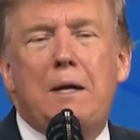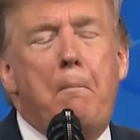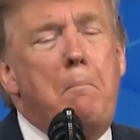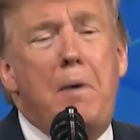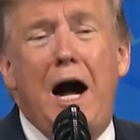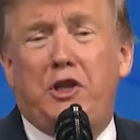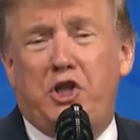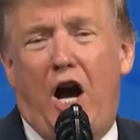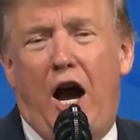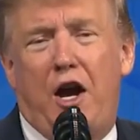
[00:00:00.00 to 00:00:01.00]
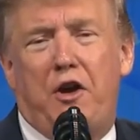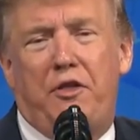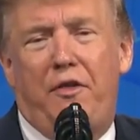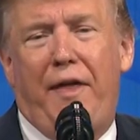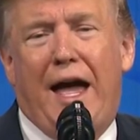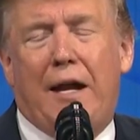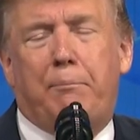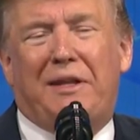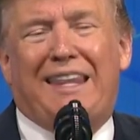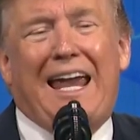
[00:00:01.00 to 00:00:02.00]
much higher than
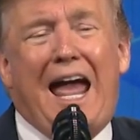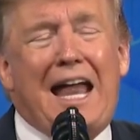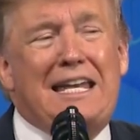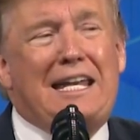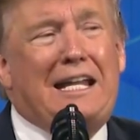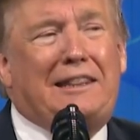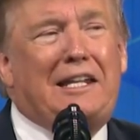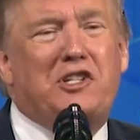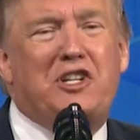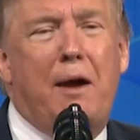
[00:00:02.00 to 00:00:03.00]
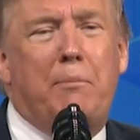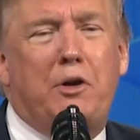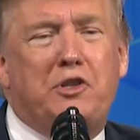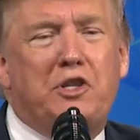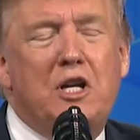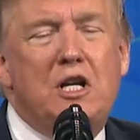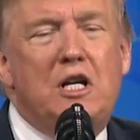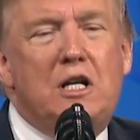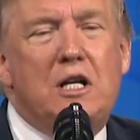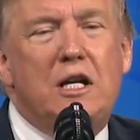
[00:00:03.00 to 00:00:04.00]
that, but they hadn't hit these numbers
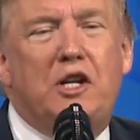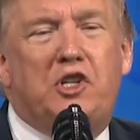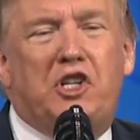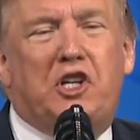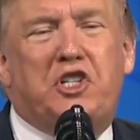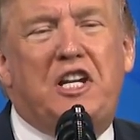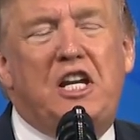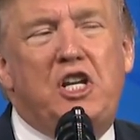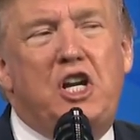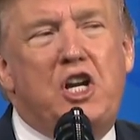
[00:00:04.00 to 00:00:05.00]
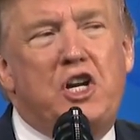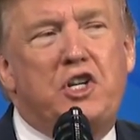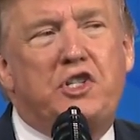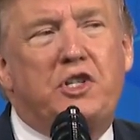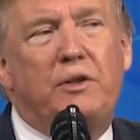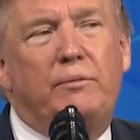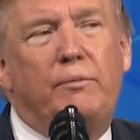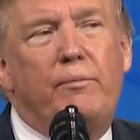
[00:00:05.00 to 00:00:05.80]
in 16 years.